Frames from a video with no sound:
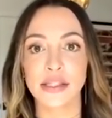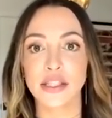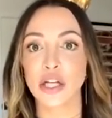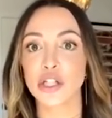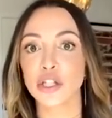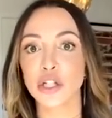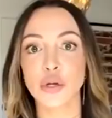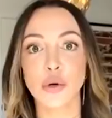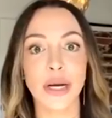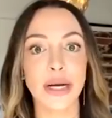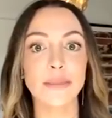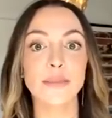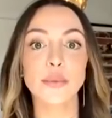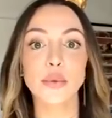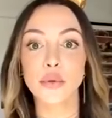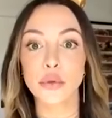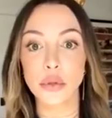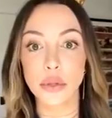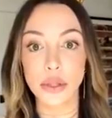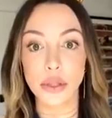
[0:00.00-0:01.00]
such a great
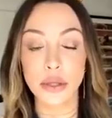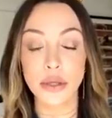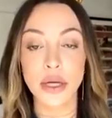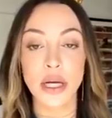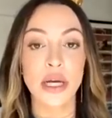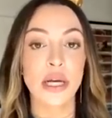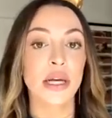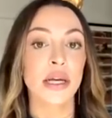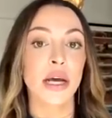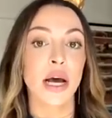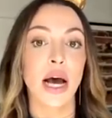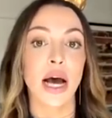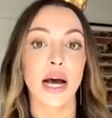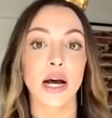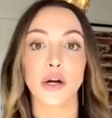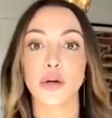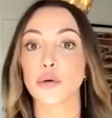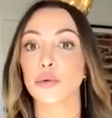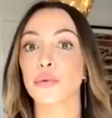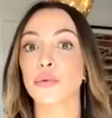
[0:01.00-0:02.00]
pool,
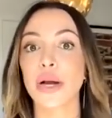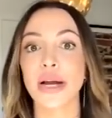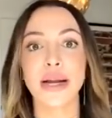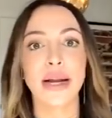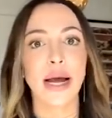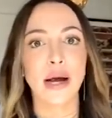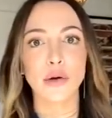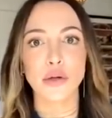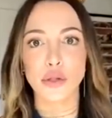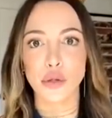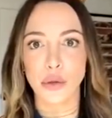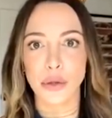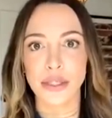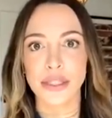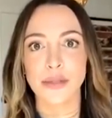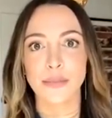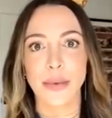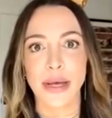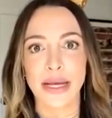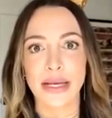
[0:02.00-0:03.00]
uh, great outdoor
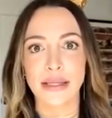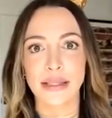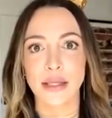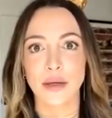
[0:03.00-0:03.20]
space.